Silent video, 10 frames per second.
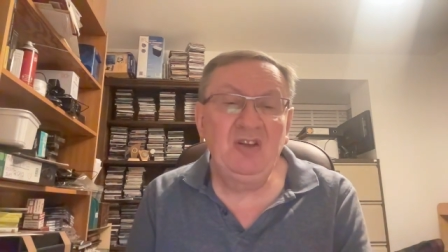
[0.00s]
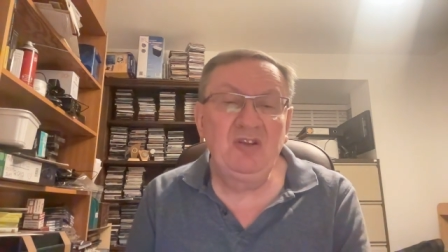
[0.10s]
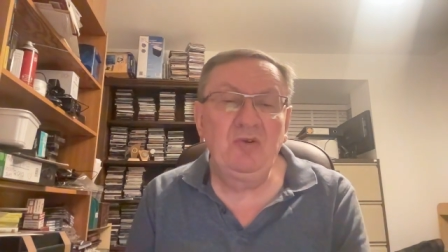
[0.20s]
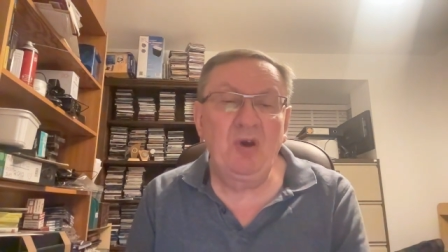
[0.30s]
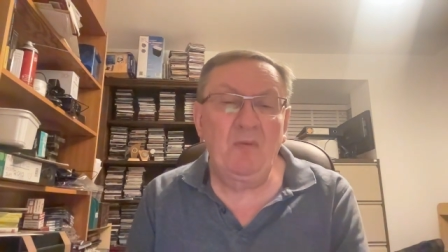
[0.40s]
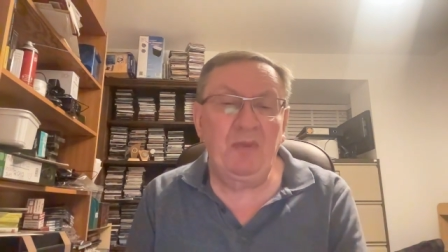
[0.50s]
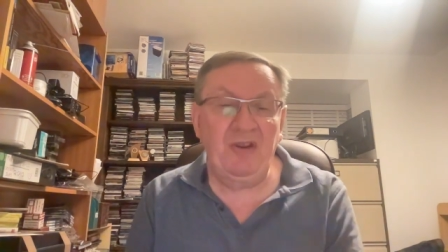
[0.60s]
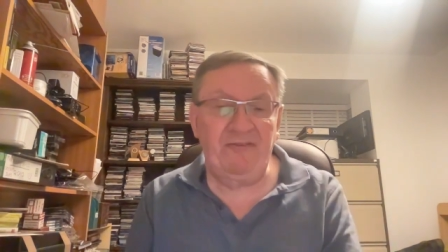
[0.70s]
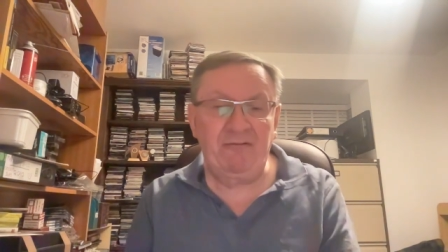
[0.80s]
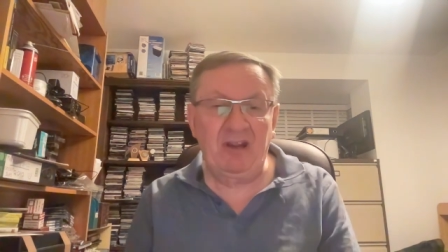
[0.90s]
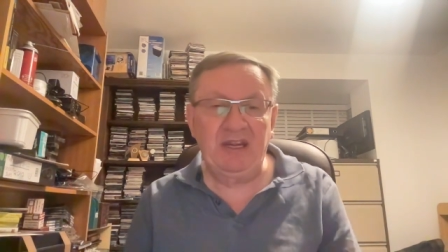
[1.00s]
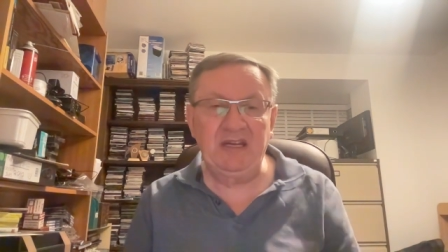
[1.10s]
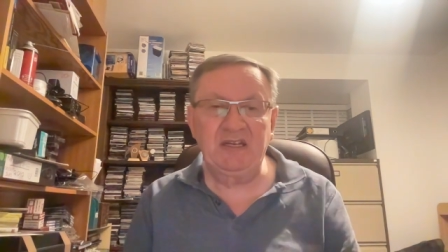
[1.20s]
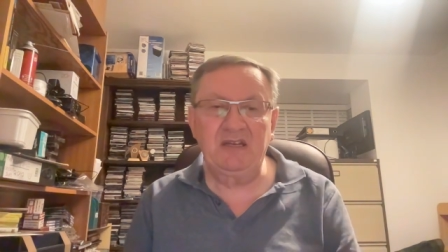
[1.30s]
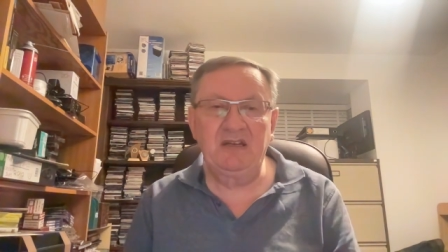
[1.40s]
Do not be
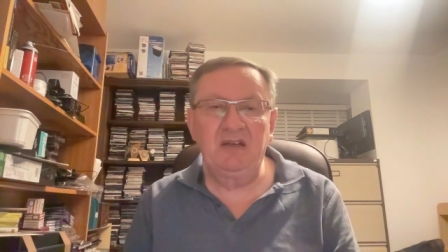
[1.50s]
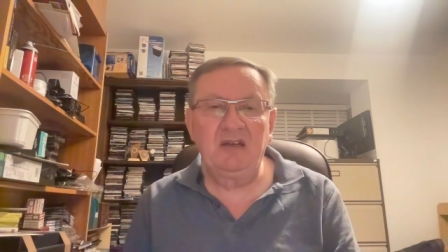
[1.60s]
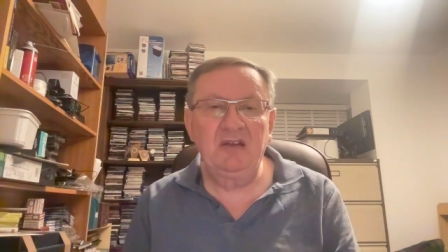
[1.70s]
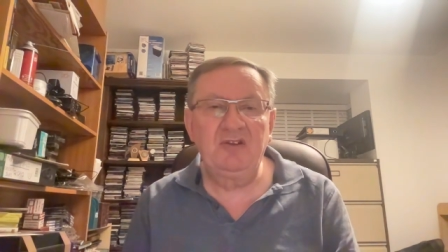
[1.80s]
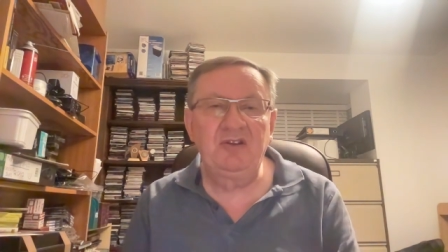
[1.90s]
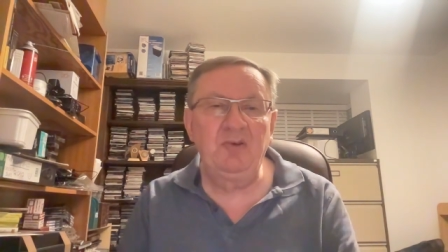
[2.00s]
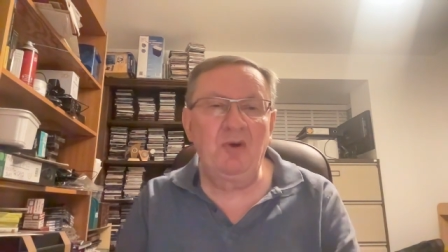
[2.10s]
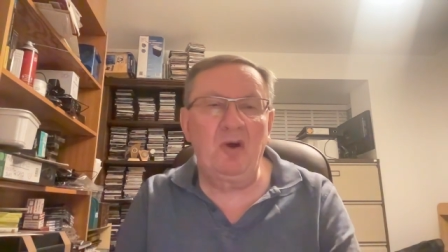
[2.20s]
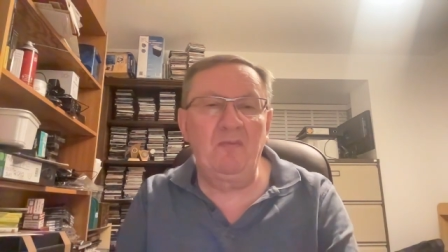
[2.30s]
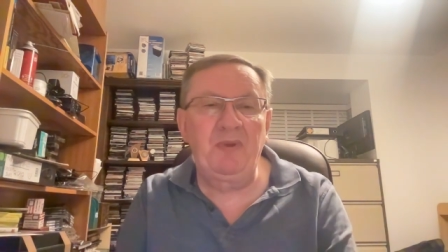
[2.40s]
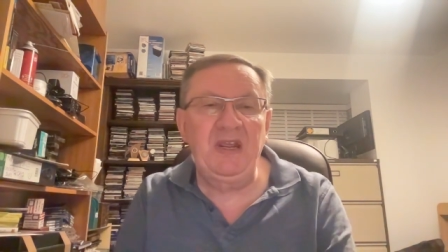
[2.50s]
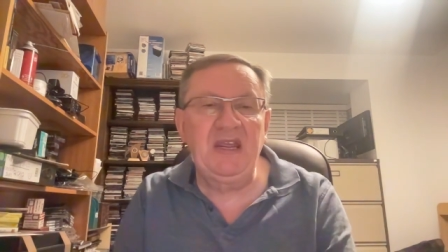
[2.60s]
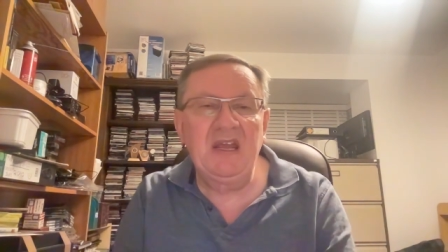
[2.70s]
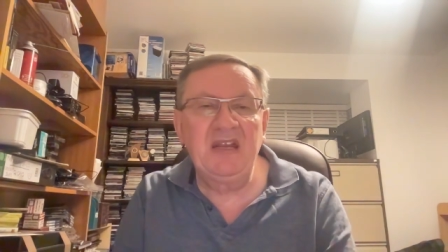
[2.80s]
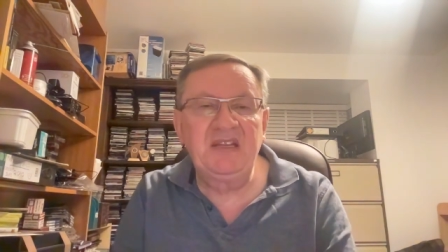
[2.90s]
afraid. Do not
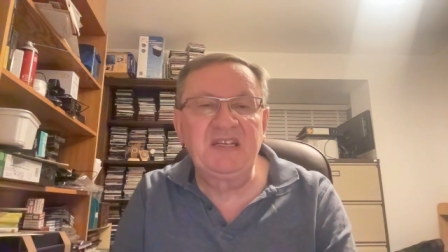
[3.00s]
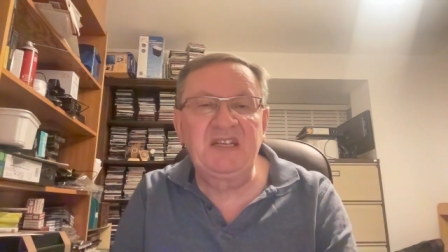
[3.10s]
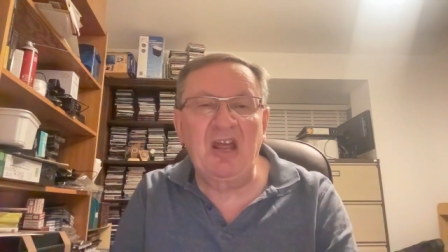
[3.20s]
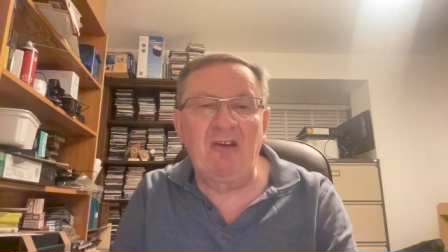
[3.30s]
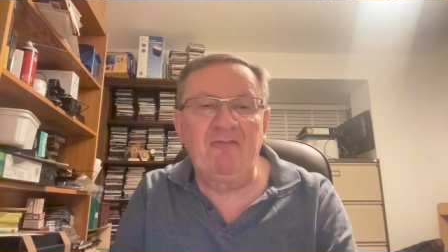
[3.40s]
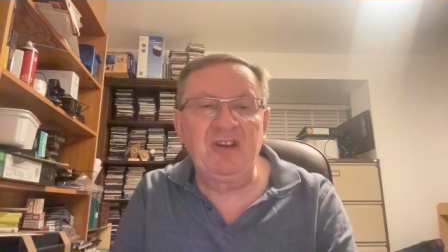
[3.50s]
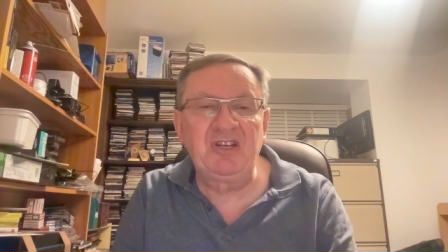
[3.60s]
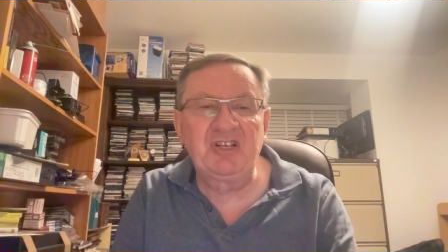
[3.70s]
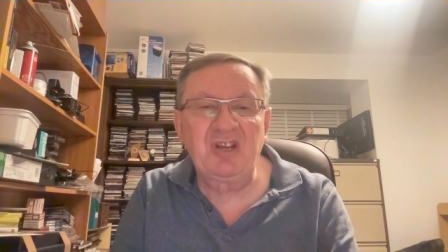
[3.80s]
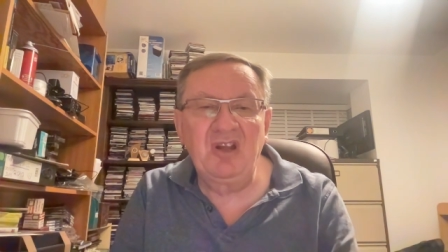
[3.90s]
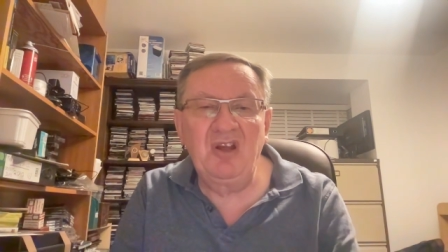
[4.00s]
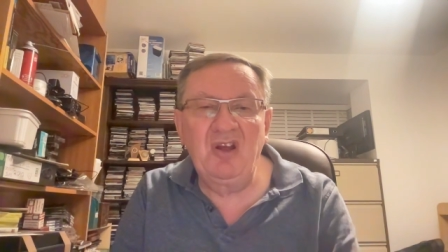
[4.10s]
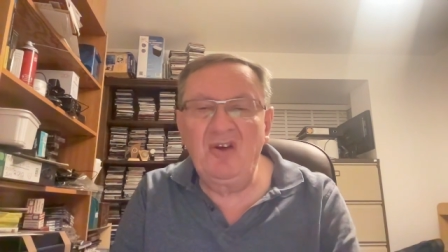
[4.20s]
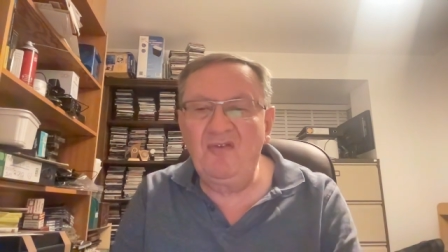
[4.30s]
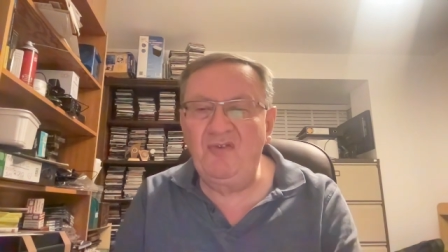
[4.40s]
be discouraged,
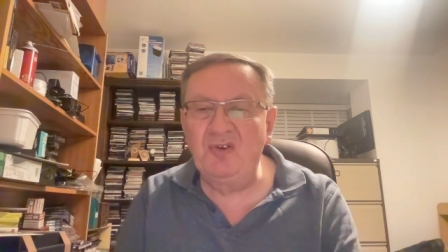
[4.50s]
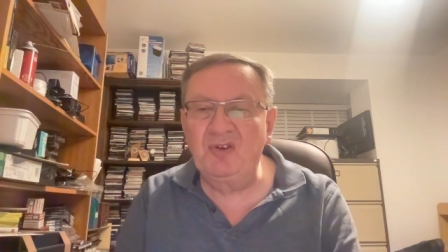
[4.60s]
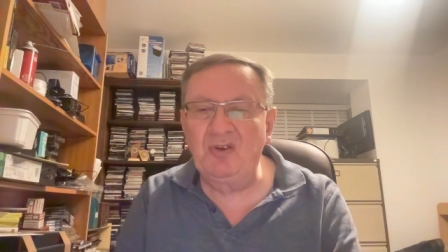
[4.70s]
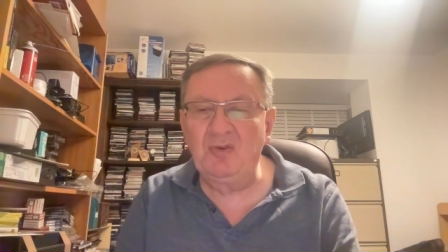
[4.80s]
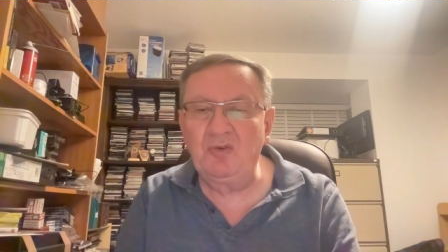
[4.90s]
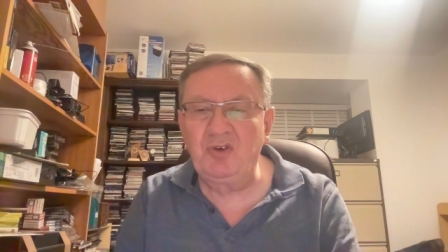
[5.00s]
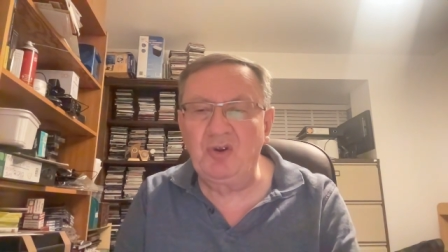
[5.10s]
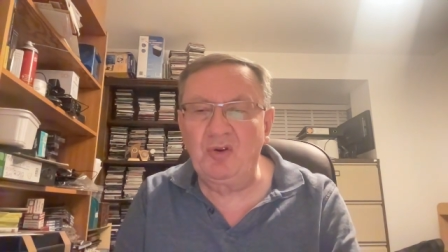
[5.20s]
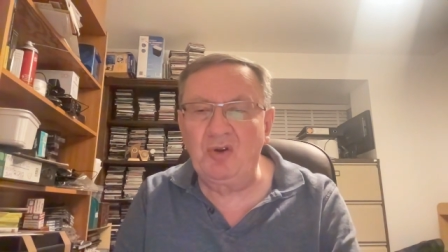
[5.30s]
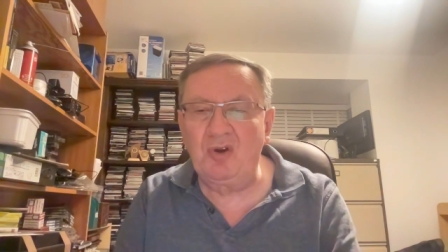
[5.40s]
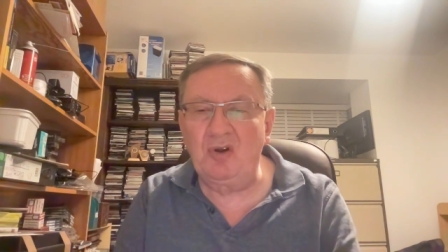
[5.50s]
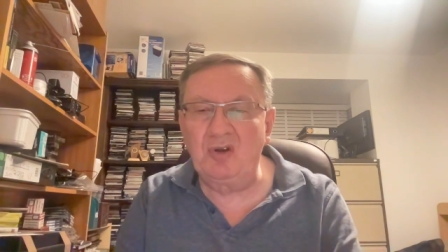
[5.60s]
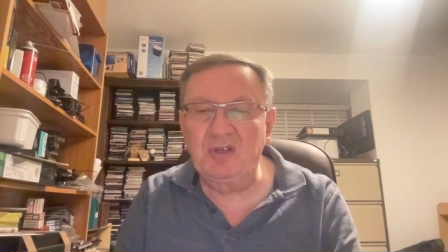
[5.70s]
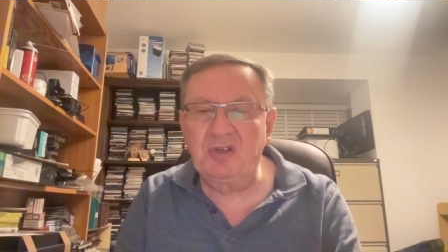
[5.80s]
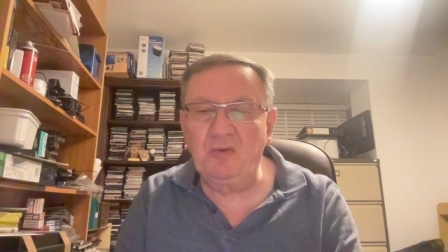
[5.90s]
for the Lord your
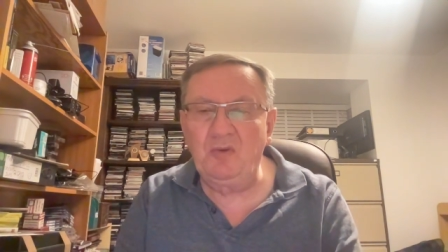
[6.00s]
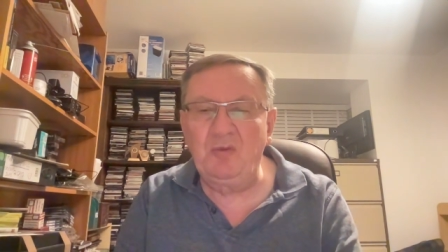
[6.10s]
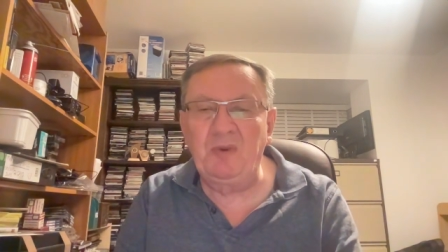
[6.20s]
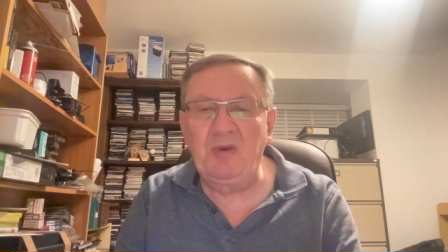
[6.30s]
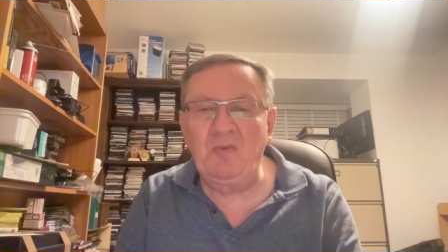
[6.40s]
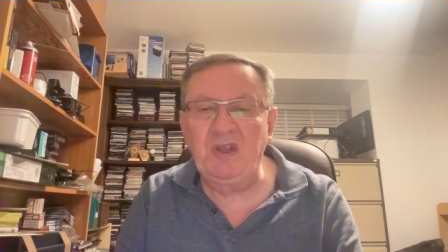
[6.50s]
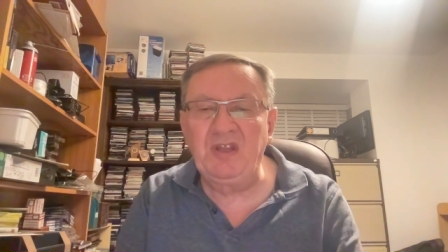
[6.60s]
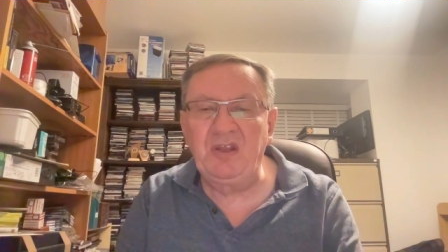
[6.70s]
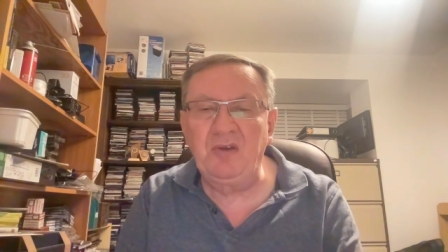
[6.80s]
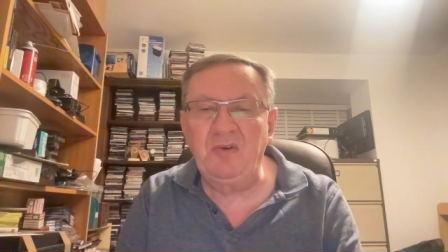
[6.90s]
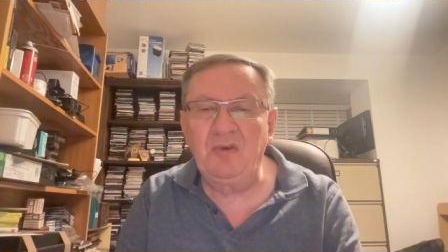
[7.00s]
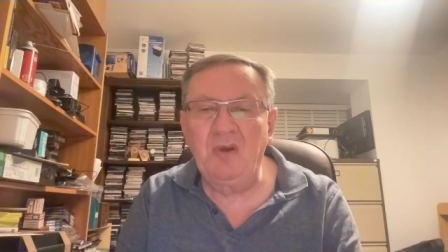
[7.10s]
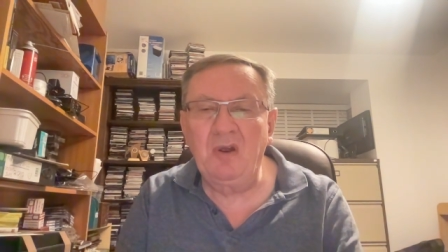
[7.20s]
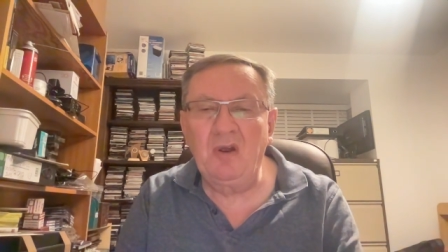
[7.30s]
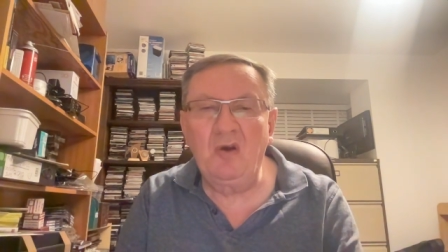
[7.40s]
God will be with you
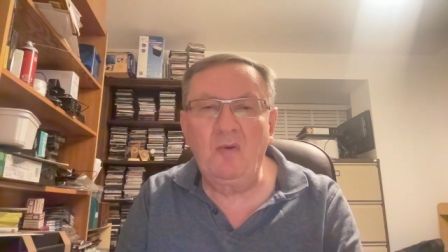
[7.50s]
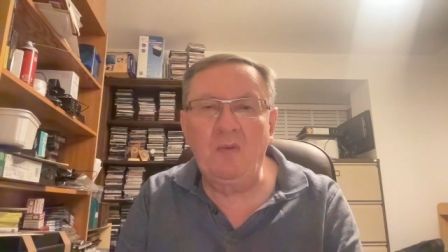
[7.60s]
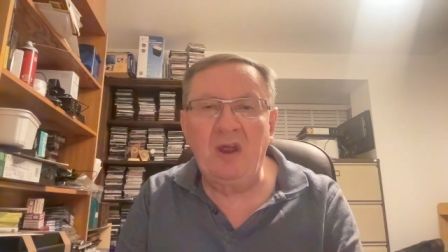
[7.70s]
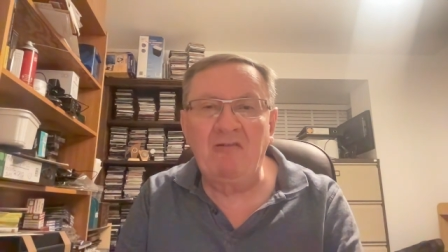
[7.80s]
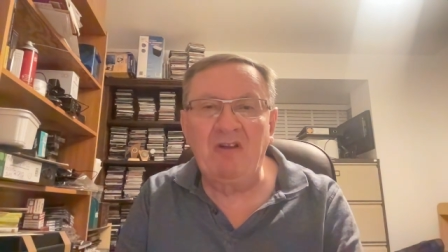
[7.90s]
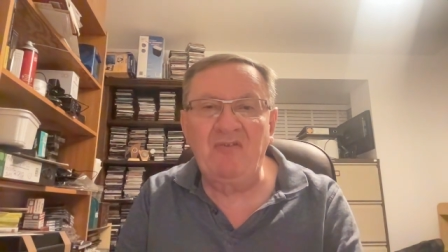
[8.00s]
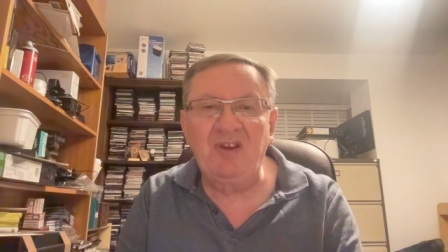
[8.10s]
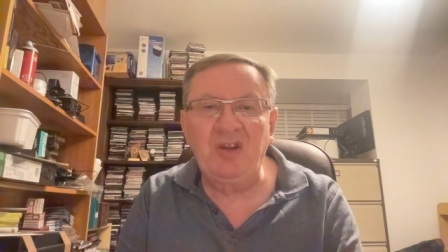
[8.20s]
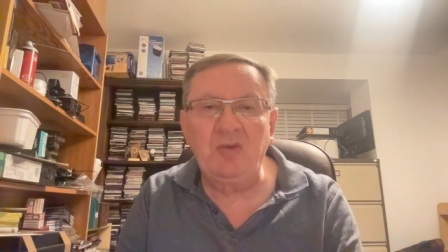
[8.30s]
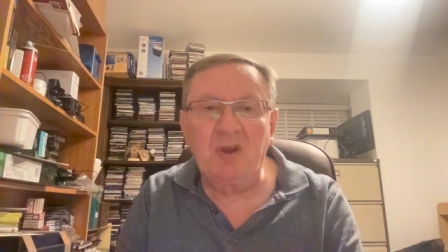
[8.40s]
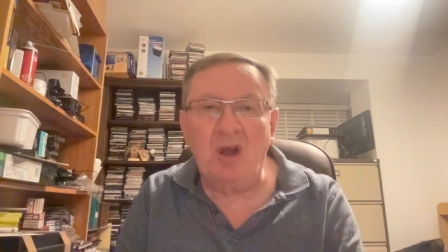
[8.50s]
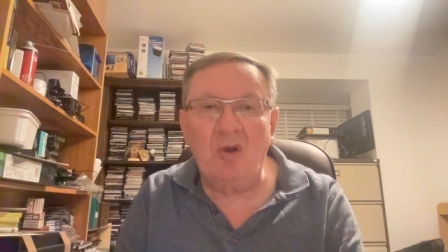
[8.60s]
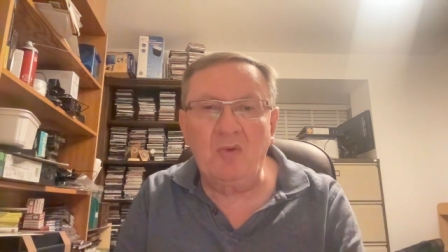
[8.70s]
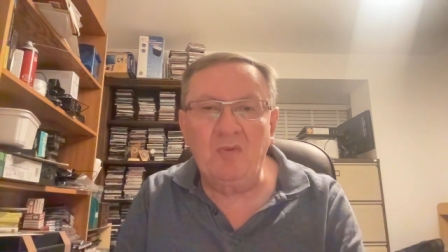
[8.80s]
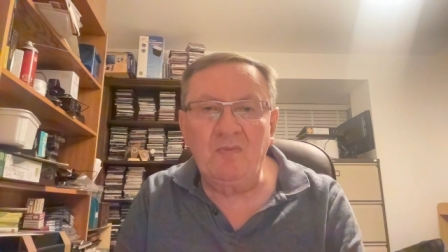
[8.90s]
wherever you
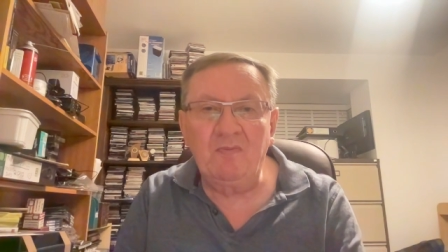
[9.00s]
go.